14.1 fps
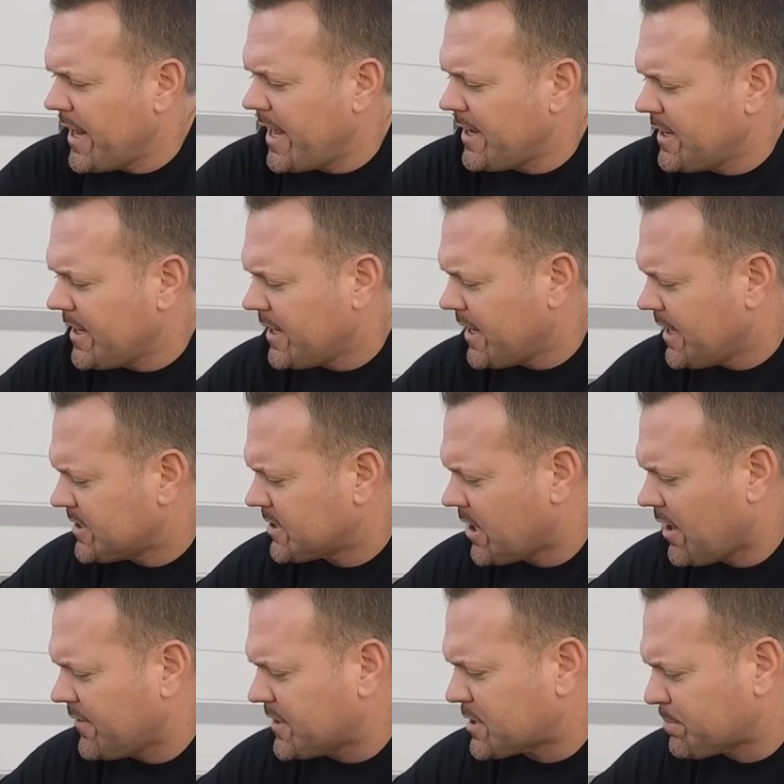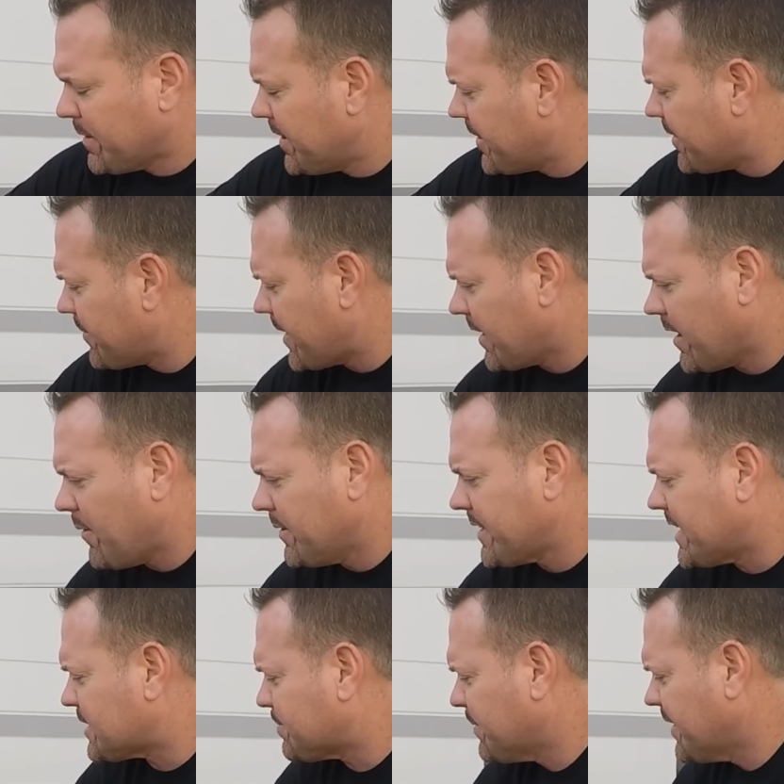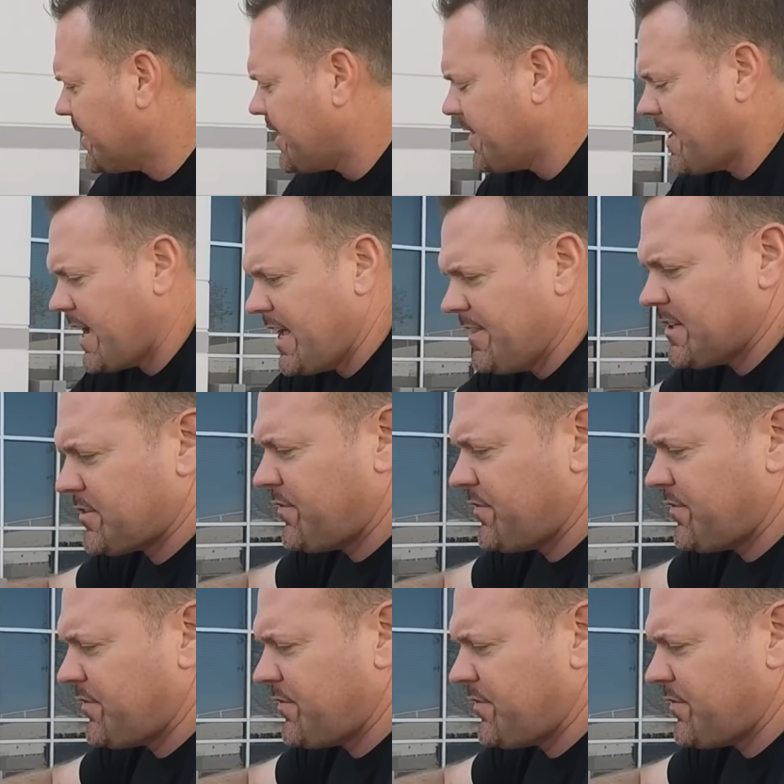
ahead and installed the splitter and along with that splitter in, in this